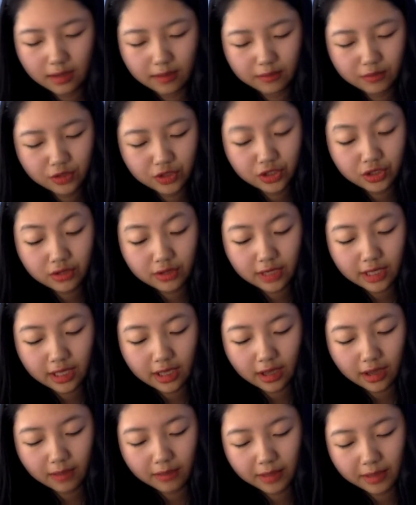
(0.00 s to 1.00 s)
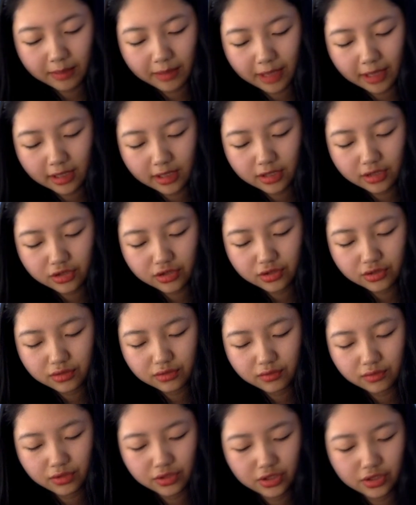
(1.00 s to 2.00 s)
she already got my package,
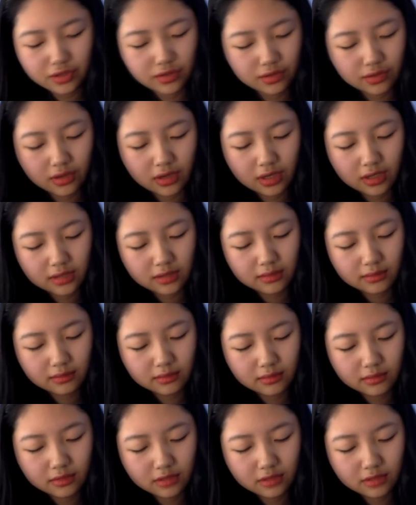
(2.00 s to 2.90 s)
which is awesome.